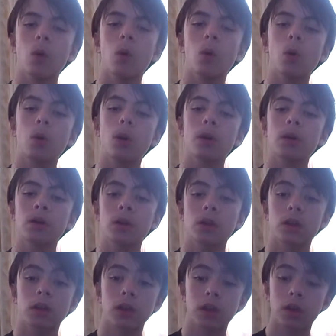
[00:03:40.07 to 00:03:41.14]
or,
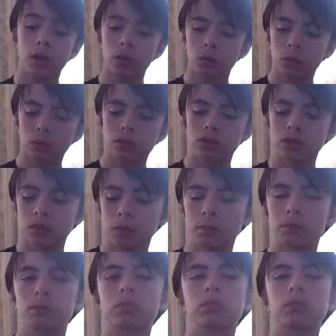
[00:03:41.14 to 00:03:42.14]
what's some,